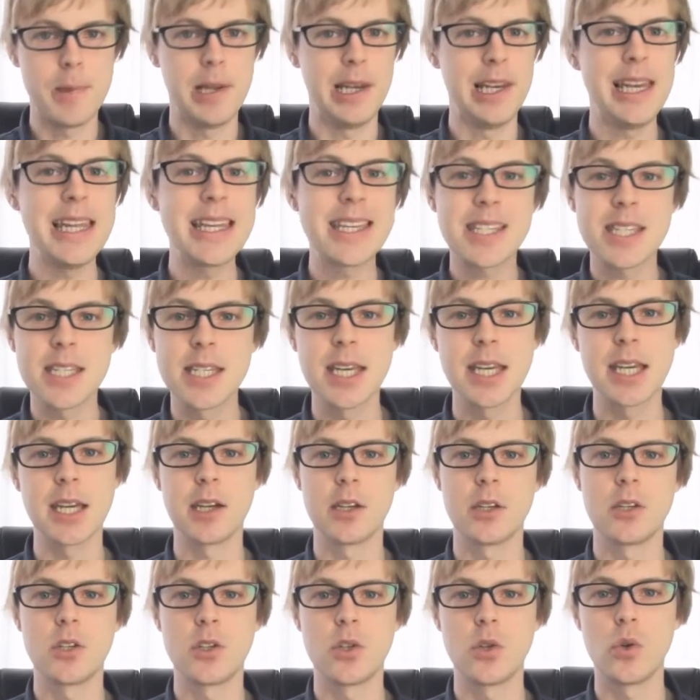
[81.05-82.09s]

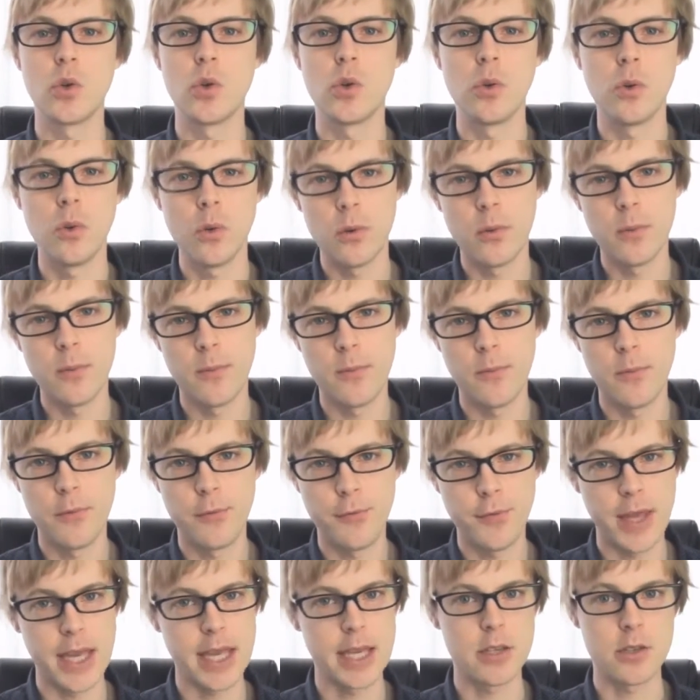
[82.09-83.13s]
listening to
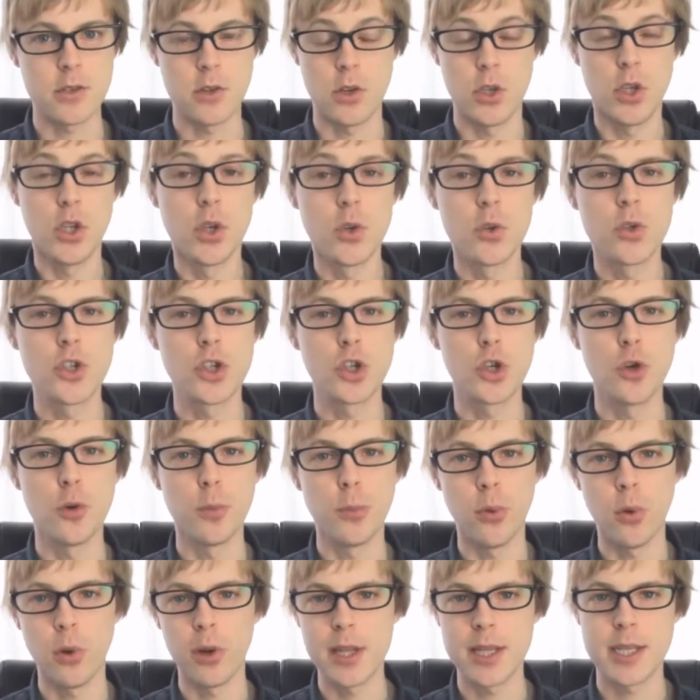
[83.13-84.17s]
things on
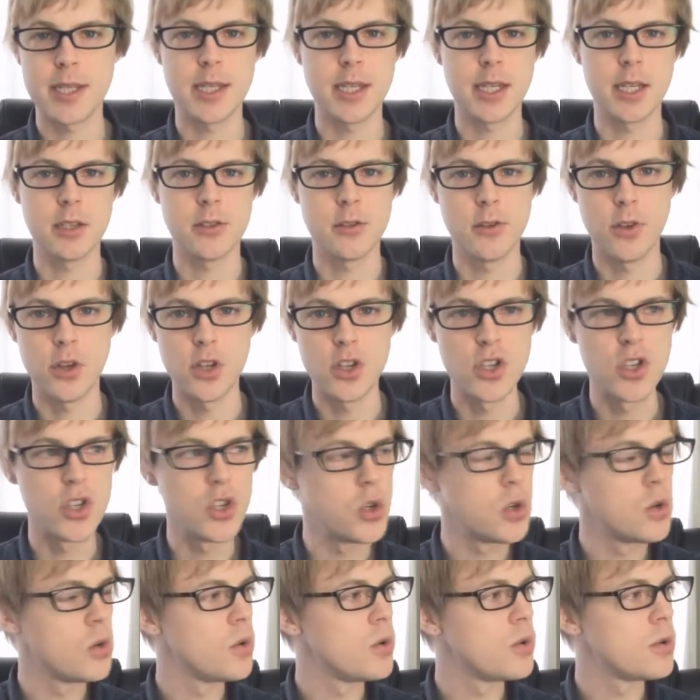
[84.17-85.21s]
YouTube or listening to the
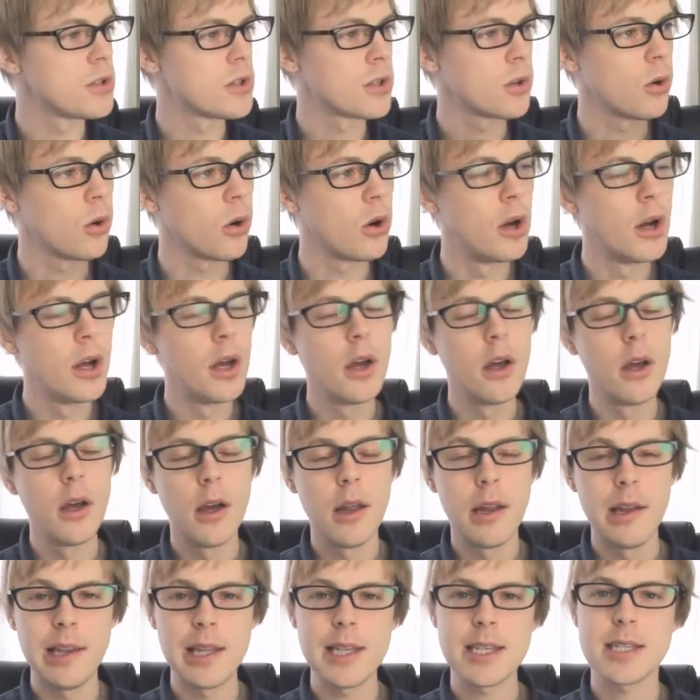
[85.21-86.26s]
news or
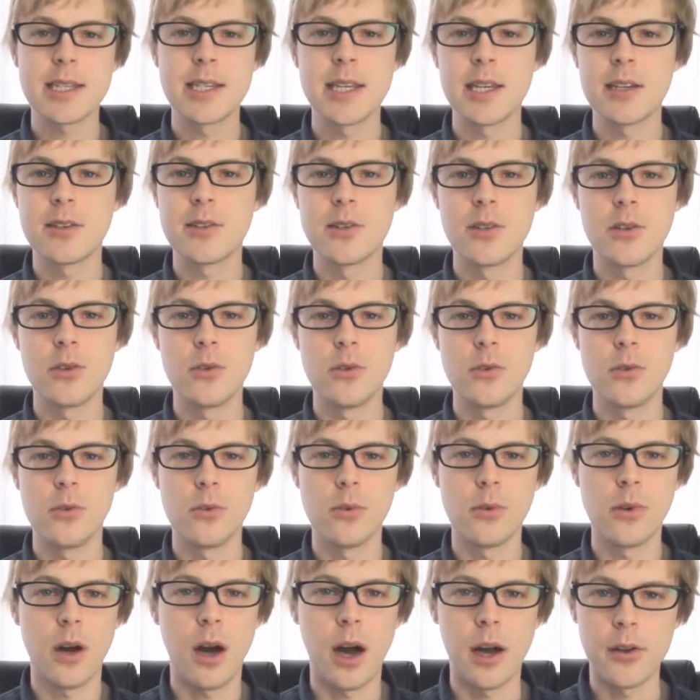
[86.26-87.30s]
listening to,